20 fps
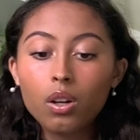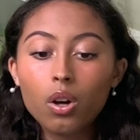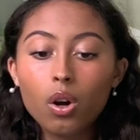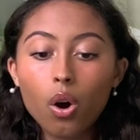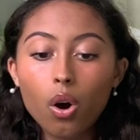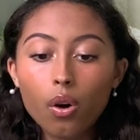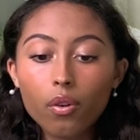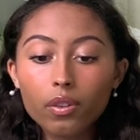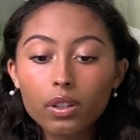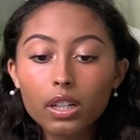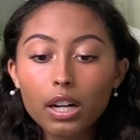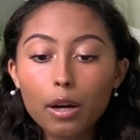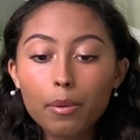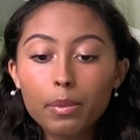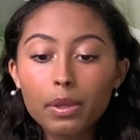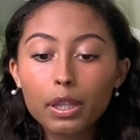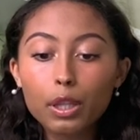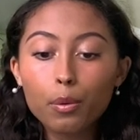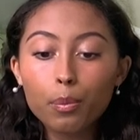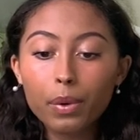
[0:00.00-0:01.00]

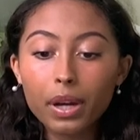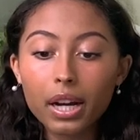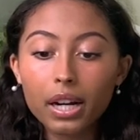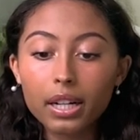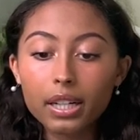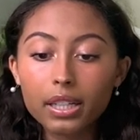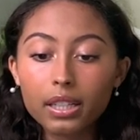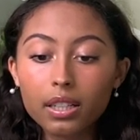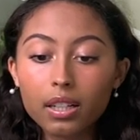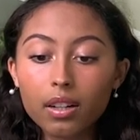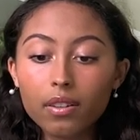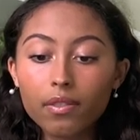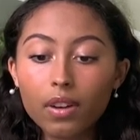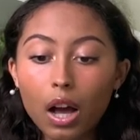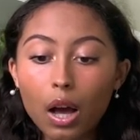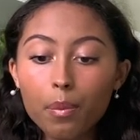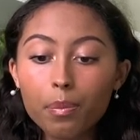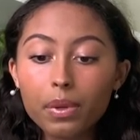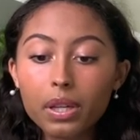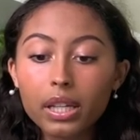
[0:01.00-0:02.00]
Overcoming the barrier of
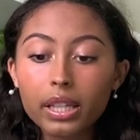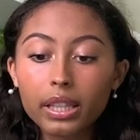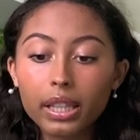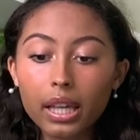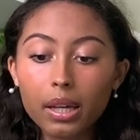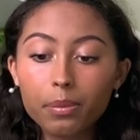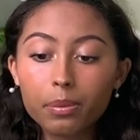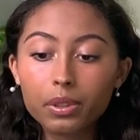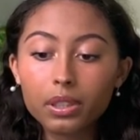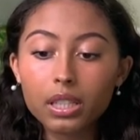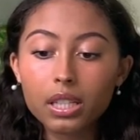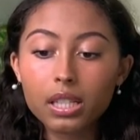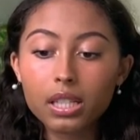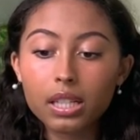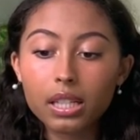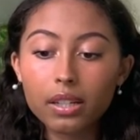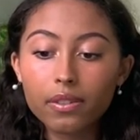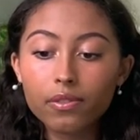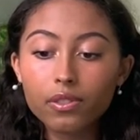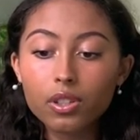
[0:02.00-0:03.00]
not being labeled as a
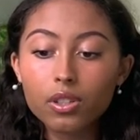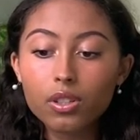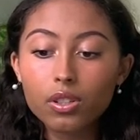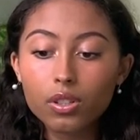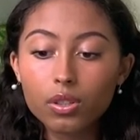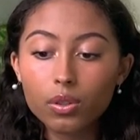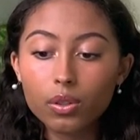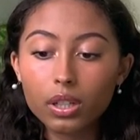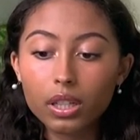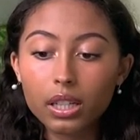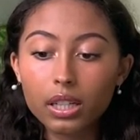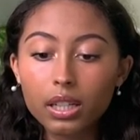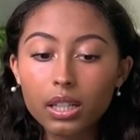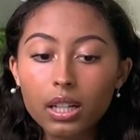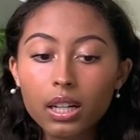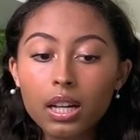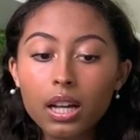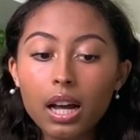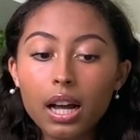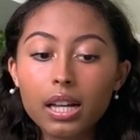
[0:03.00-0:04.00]
gifted student
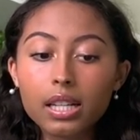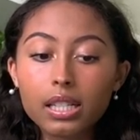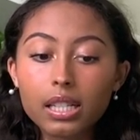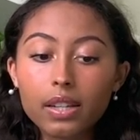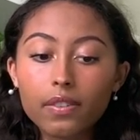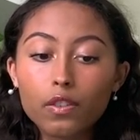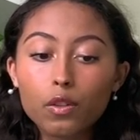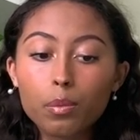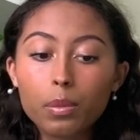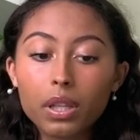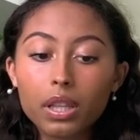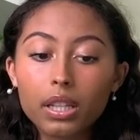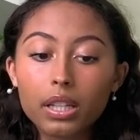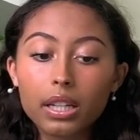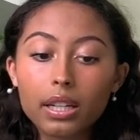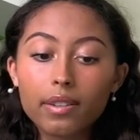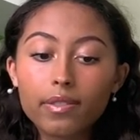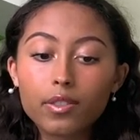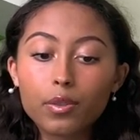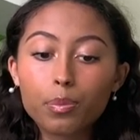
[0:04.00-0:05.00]
has given me the
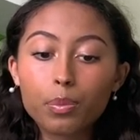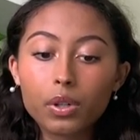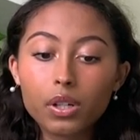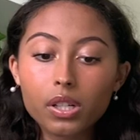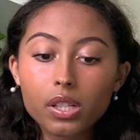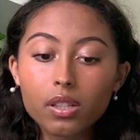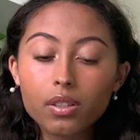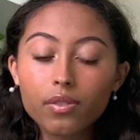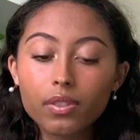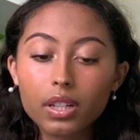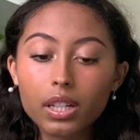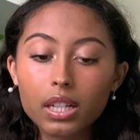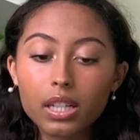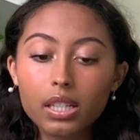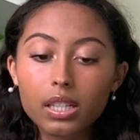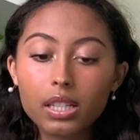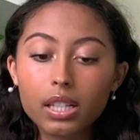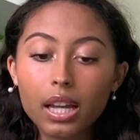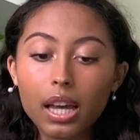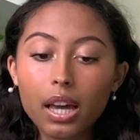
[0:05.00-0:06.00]
gift of
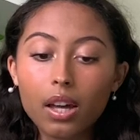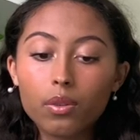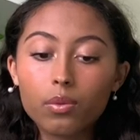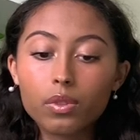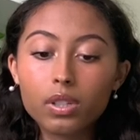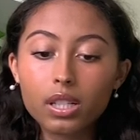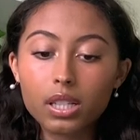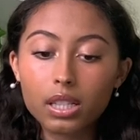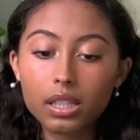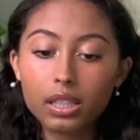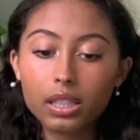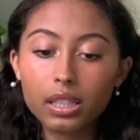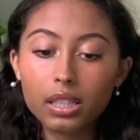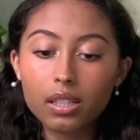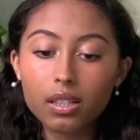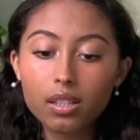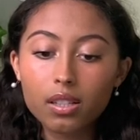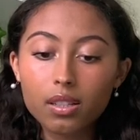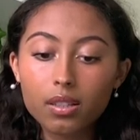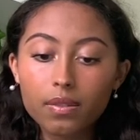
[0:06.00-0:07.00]
perseverance and
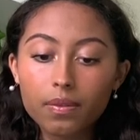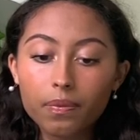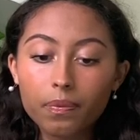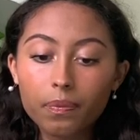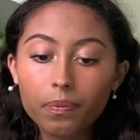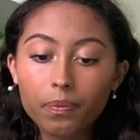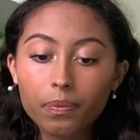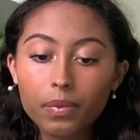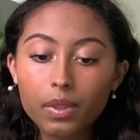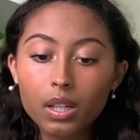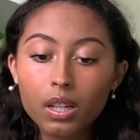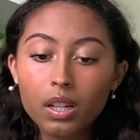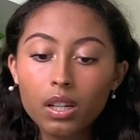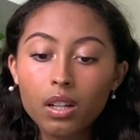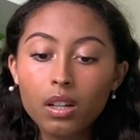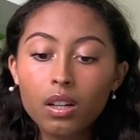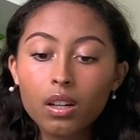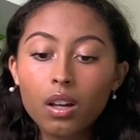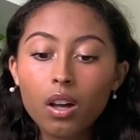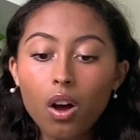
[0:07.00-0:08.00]
resilience.
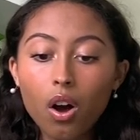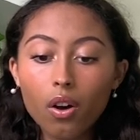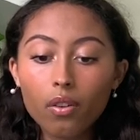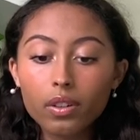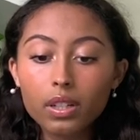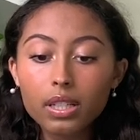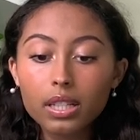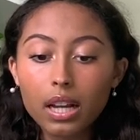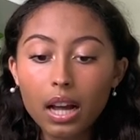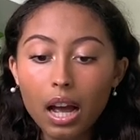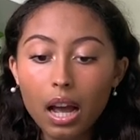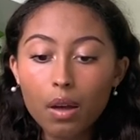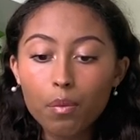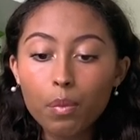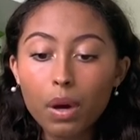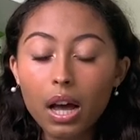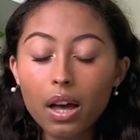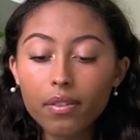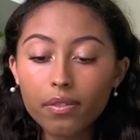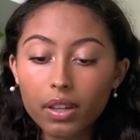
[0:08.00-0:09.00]
Over time,
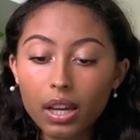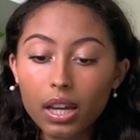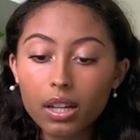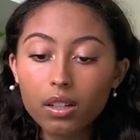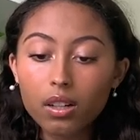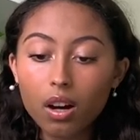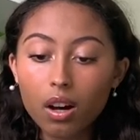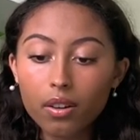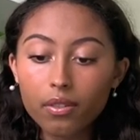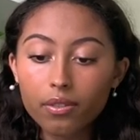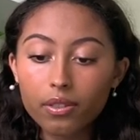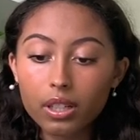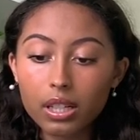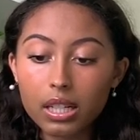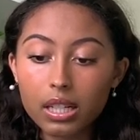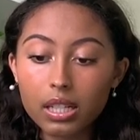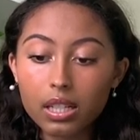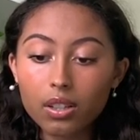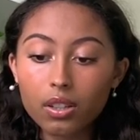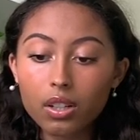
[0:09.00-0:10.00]
I have gained
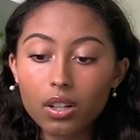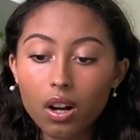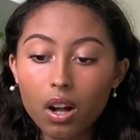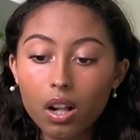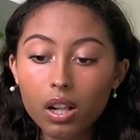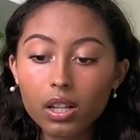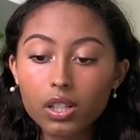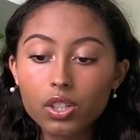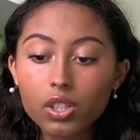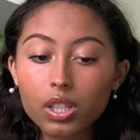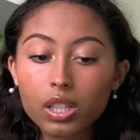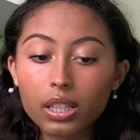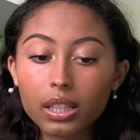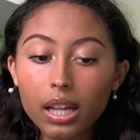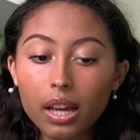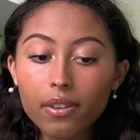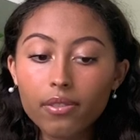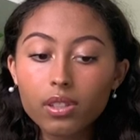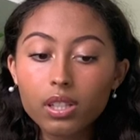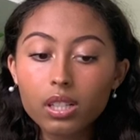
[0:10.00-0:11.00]
confidence in the knowledge that
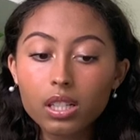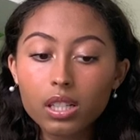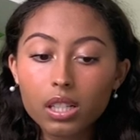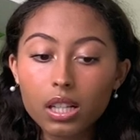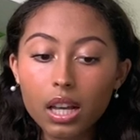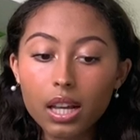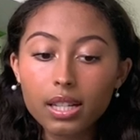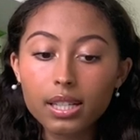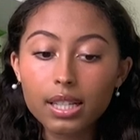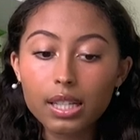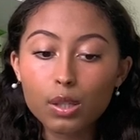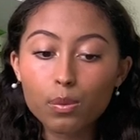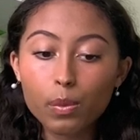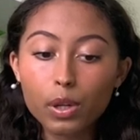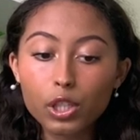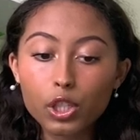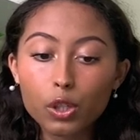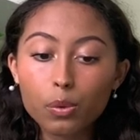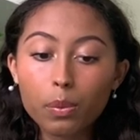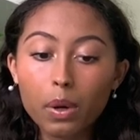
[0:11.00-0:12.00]
life success is
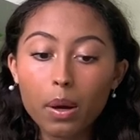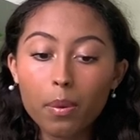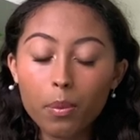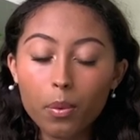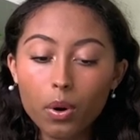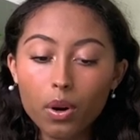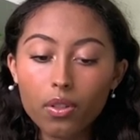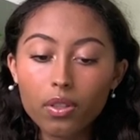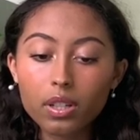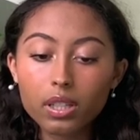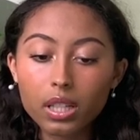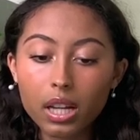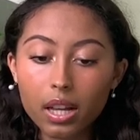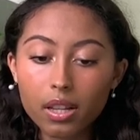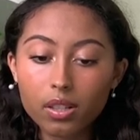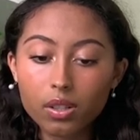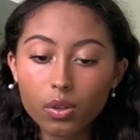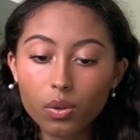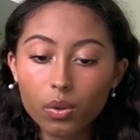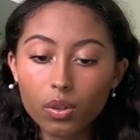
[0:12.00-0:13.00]
measured by more than test
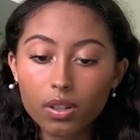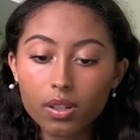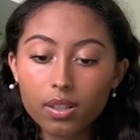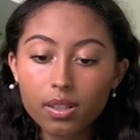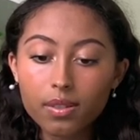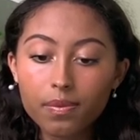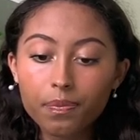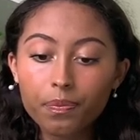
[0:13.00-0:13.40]
scores.